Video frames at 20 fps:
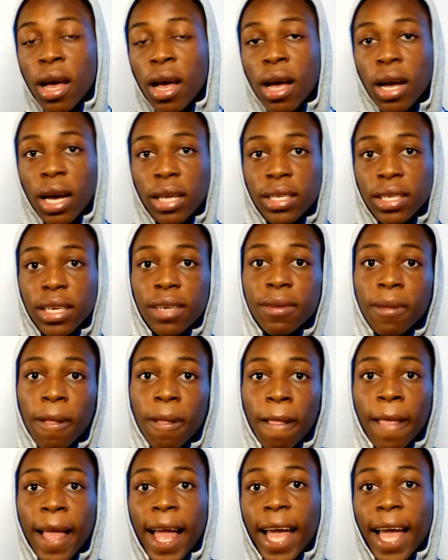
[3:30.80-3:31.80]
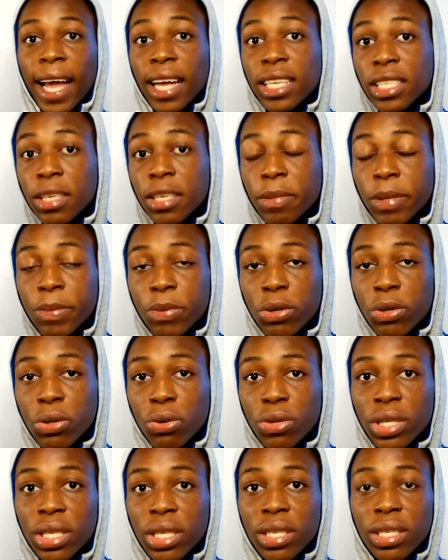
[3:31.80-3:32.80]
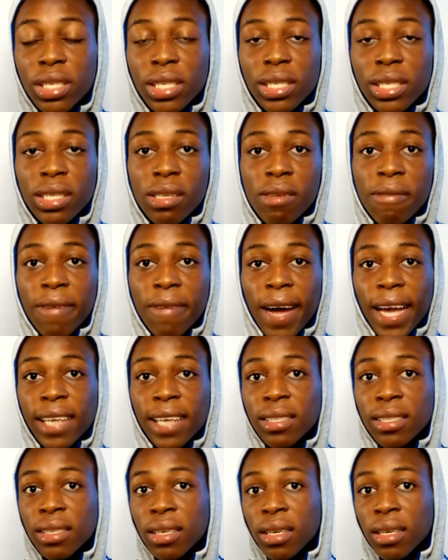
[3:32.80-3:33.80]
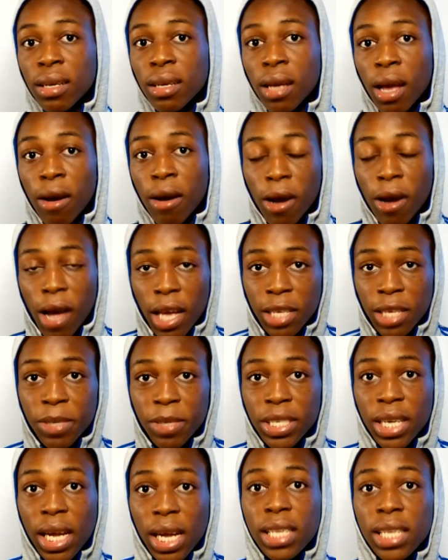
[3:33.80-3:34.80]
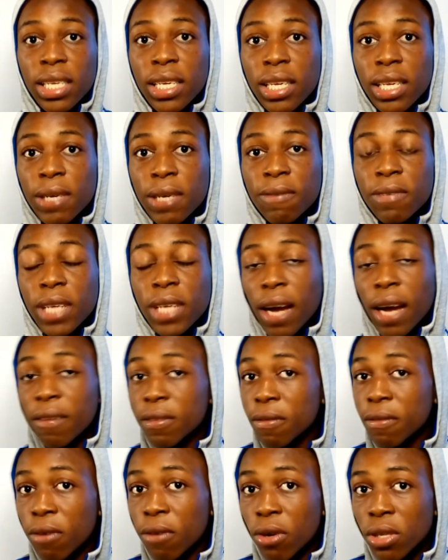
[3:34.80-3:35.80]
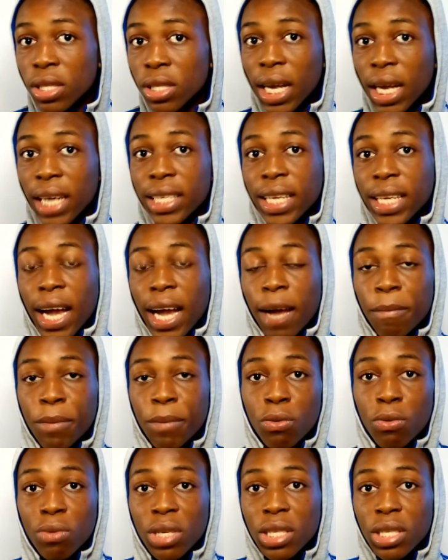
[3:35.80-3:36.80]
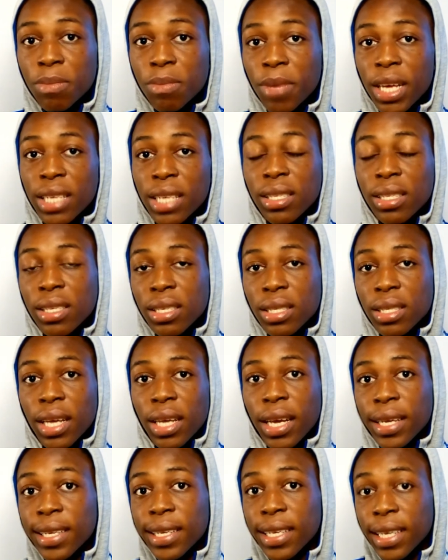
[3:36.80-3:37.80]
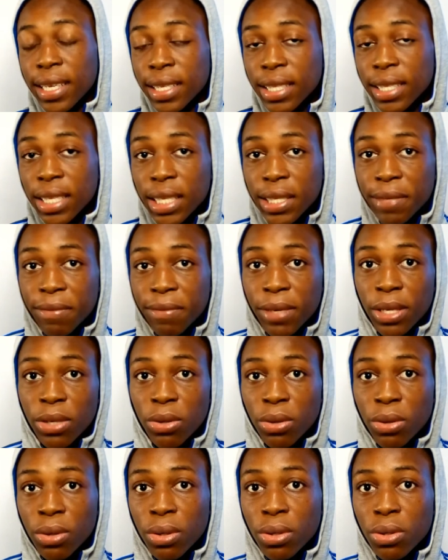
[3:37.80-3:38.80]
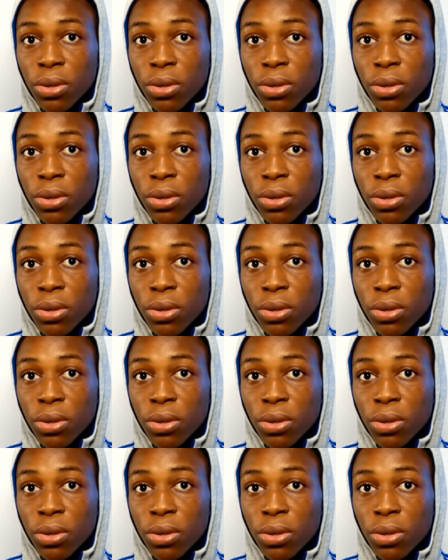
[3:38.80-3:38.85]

And yeah, I can see people using this device, especially if they have the funds and they are happy with the specs listed in this video.